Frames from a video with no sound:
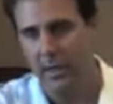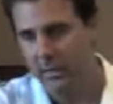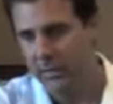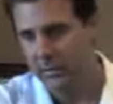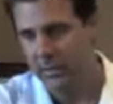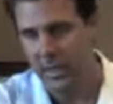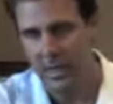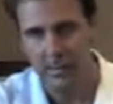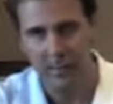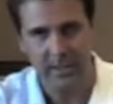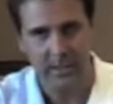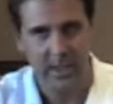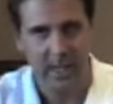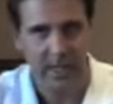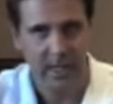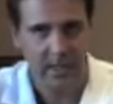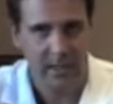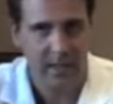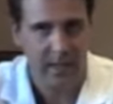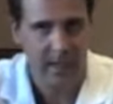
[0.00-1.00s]
Same
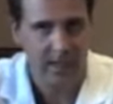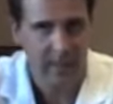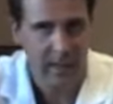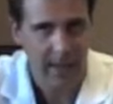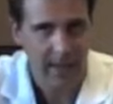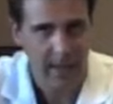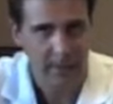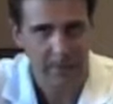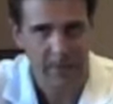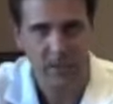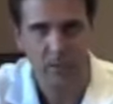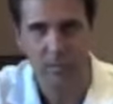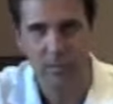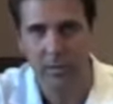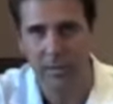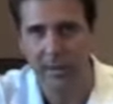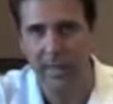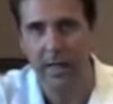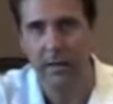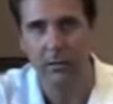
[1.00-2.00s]
exact thing happens with
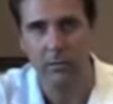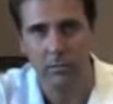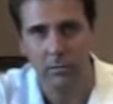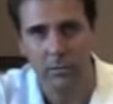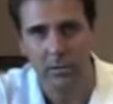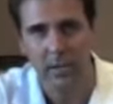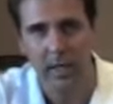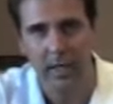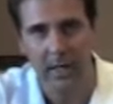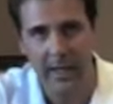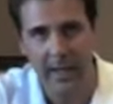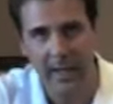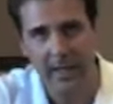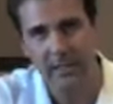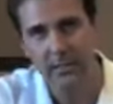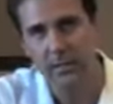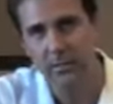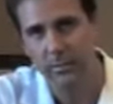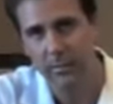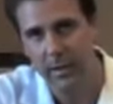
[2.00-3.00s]
the lateral side
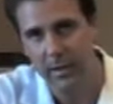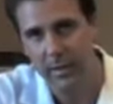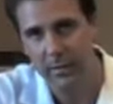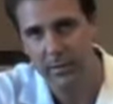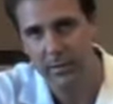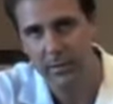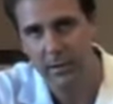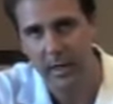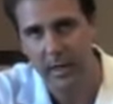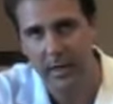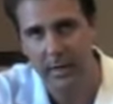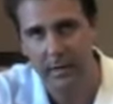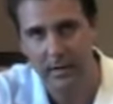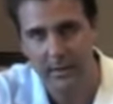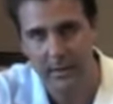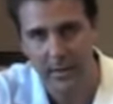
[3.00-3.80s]
as the medial side.